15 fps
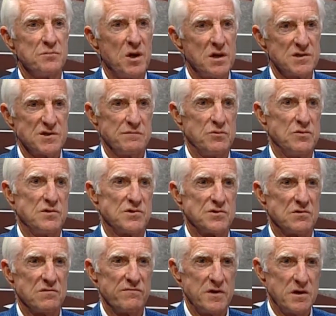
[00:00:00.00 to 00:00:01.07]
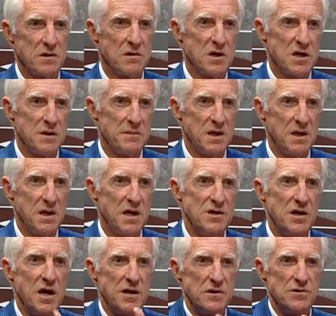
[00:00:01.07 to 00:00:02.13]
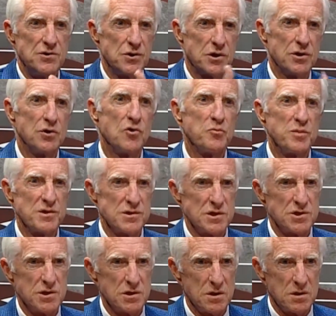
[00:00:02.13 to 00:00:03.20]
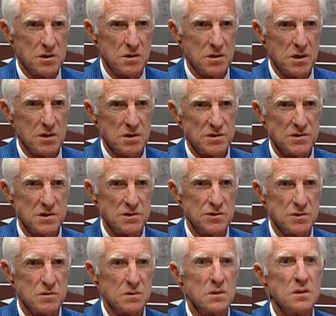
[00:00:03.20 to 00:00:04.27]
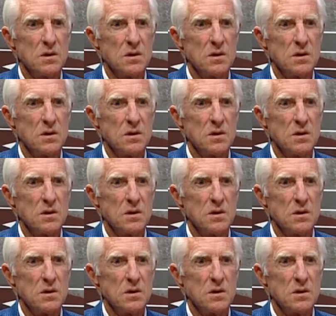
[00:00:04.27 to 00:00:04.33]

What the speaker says: possible to serve the economy, and yet you took a no position on this issue.